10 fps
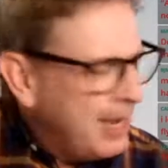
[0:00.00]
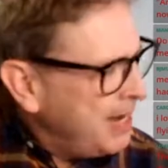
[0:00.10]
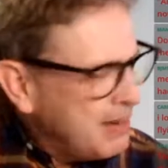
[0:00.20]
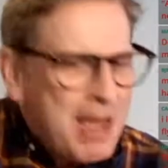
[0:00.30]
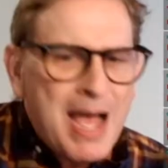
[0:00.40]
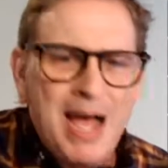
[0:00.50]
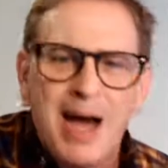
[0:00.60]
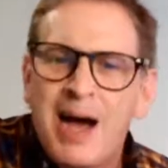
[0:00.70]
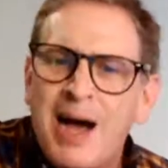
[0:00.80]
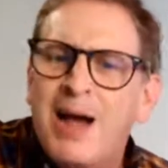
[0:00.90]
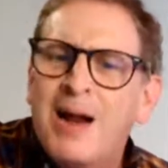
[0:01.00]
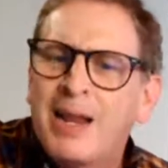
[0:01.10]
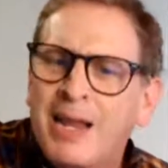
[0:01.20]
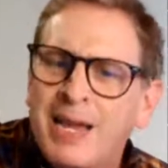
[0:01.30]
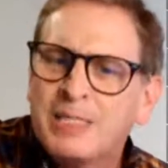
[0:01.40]
My heart
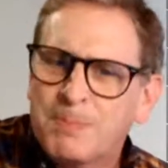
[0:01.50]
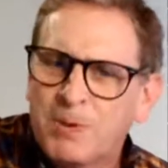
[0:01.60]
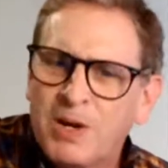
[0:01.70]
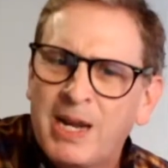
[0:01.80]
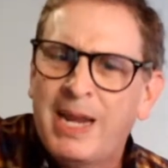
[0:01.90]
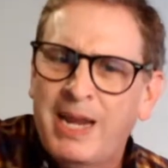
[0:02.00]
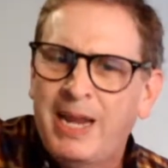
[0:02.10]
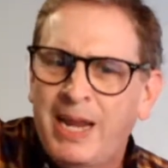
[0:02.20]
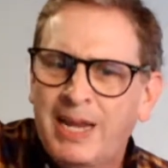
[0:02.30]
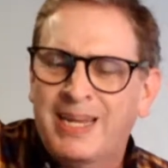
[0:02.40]
is breaking.